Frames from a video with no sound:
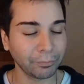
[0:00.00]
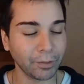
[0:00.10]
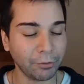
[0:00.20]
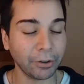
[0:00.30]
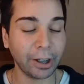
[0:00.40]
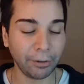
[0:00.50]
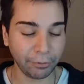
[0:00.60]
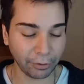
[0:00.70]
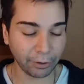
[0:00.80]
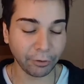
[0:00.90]
Forgive
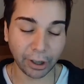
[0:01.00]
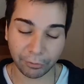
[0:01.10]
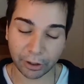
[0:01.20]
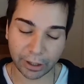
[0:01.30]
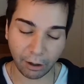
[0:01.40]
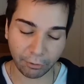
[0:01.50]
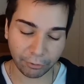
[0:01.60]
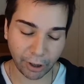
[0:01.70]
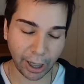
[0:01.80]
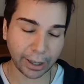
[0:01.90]
yourself,
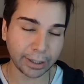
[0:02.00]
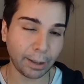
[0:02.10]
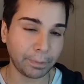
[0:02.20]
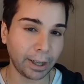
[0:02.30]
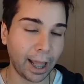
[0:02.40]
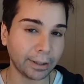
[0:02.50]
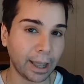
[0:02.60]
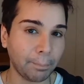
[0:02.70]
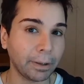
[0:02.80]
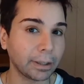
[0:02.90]
and accept that it had to
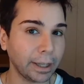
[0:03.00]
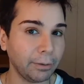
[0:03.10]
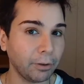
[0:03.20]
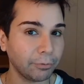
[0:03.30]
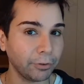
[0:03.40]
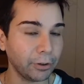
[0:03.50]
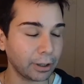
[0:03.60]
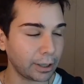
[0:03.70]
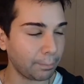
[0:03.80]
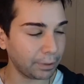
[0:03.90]
happen is key one for you.
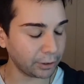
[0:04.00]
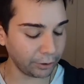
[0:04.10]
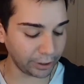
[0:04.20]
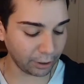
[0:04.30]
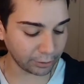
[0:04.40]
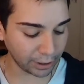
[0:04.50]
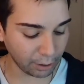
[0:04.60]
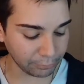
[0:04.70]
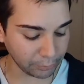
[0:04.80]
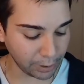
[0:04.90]
Accept. Is there anything else that
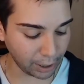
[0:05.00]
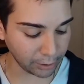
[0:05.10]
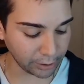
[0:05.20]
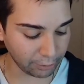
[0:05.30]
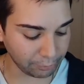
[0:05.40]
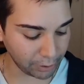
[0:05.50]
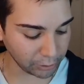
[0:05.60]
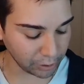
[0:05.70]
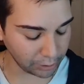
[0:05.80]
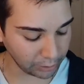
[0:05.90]
comes from the higher self,
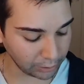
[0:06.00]
Metatron?